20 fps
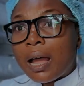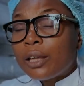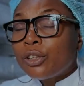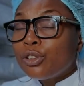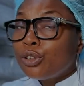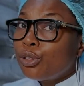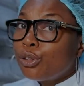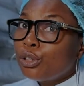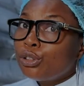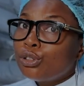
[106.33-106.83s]
And
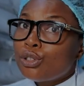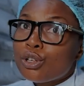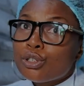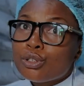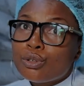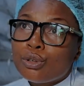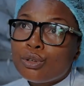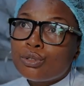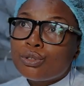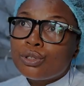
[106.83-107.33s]
you don't
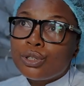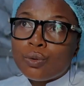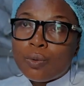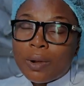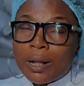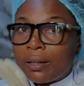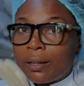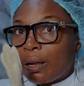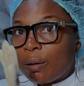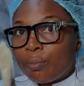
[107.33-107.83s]
just go to the
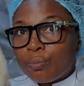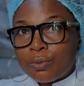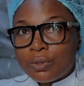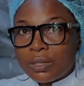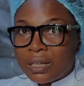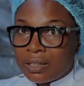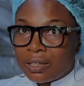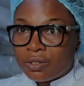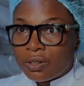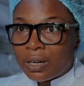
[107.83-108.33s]
wild and put
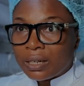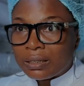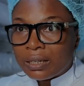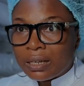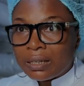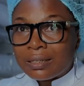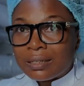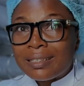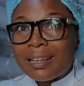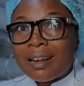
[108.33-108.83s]
attractants.